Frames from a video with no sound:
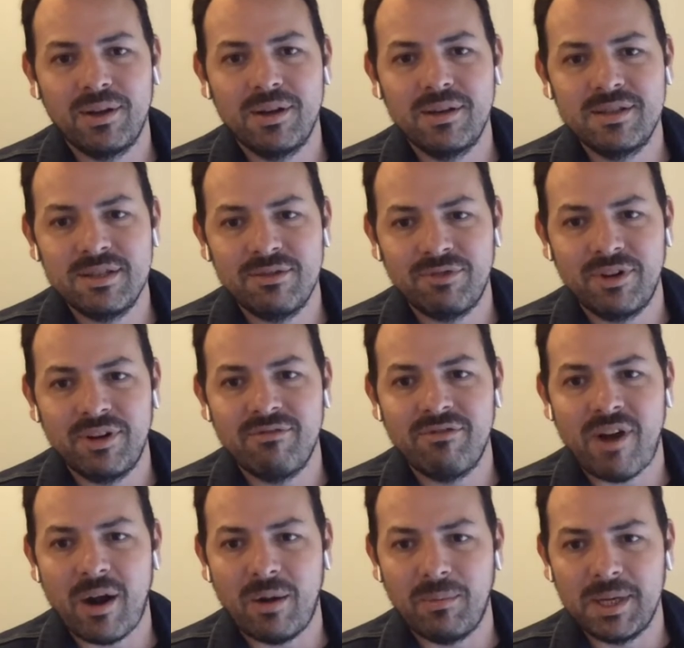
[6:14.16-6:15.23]
in a different
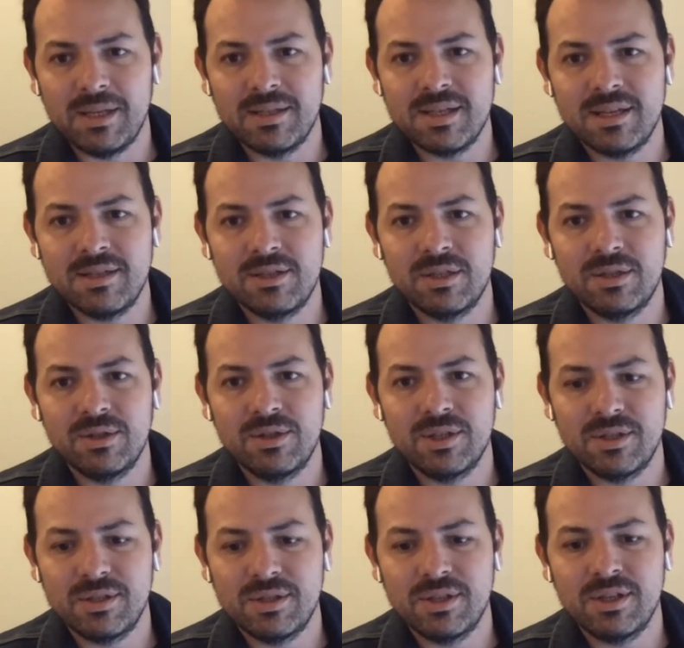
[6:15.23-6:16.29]
environment and to
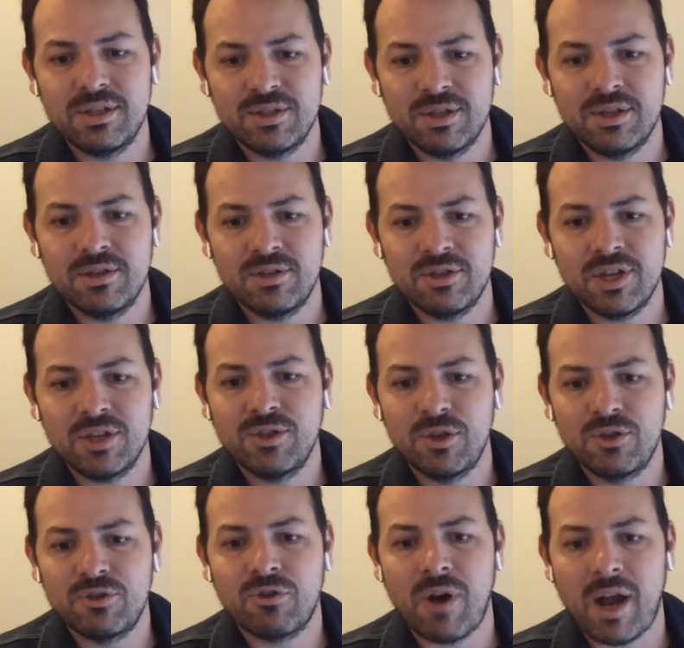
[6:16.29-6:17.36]

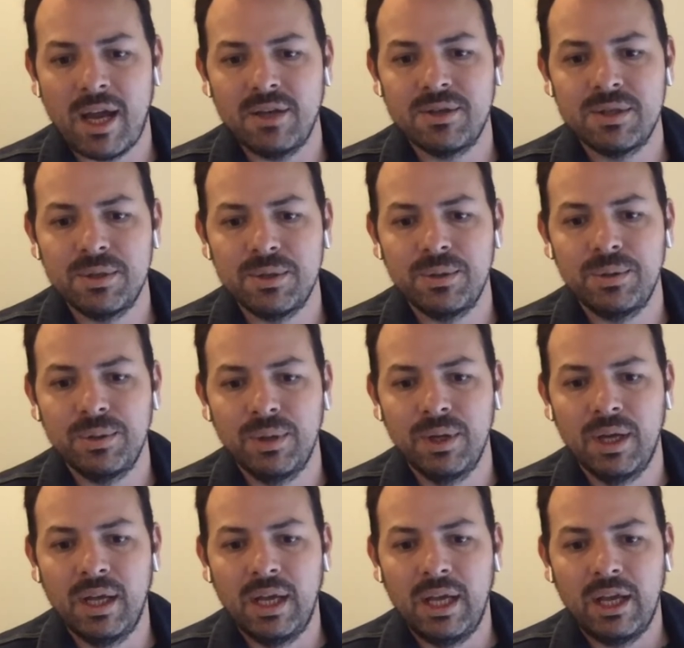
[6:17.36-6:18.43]
try to
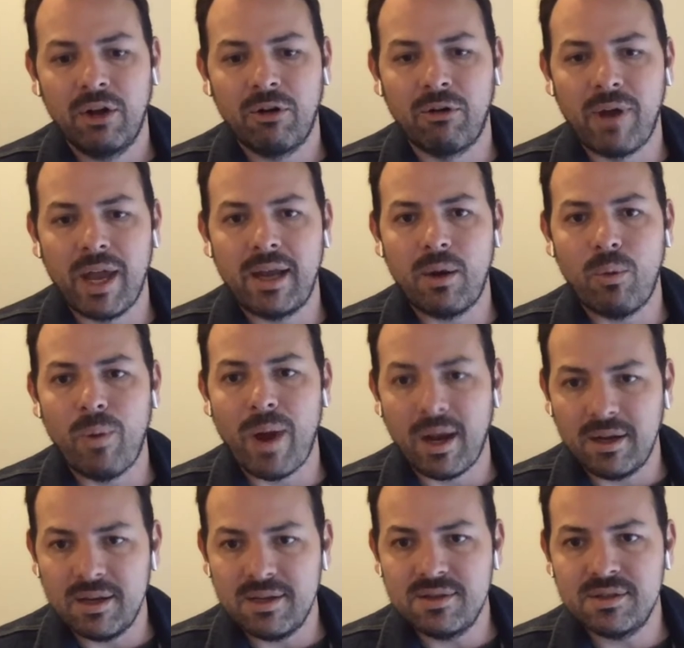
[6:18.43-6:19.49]
create
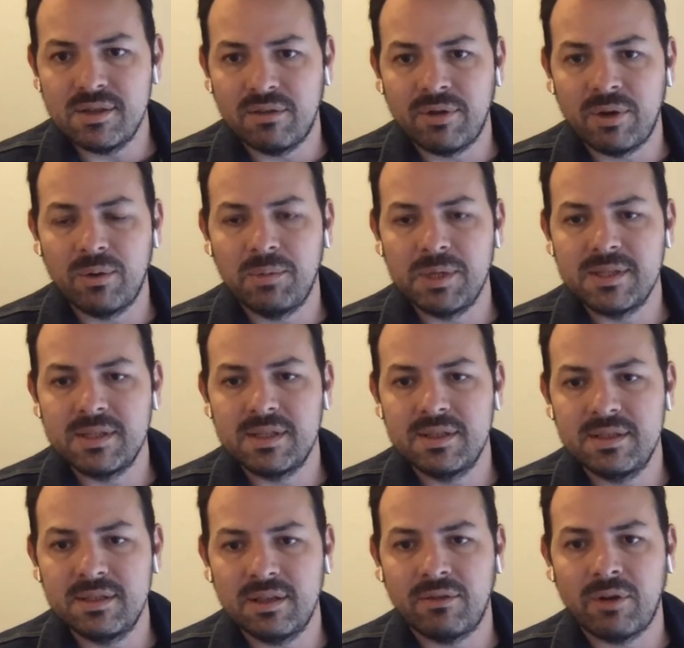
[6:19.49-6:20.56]
awareness of our
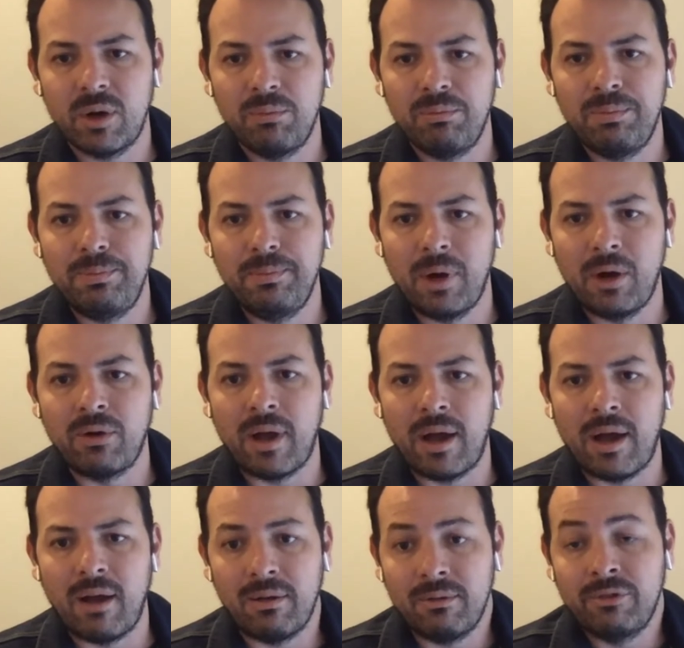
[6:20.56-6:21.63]
business, of
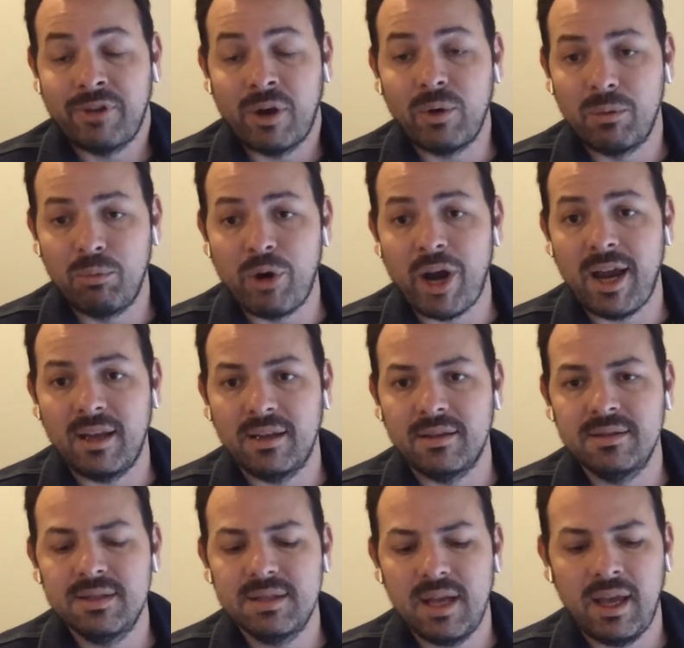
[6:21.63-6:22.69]
our
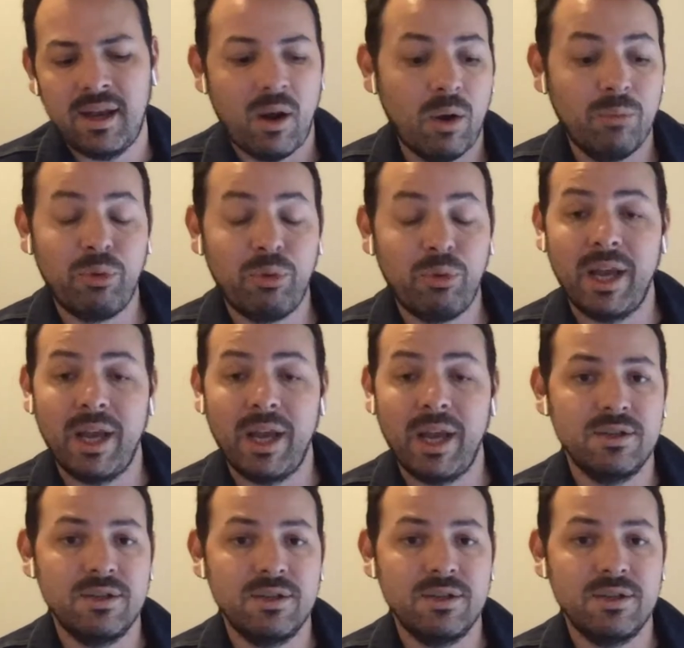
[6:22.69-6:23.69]
brand. And our brand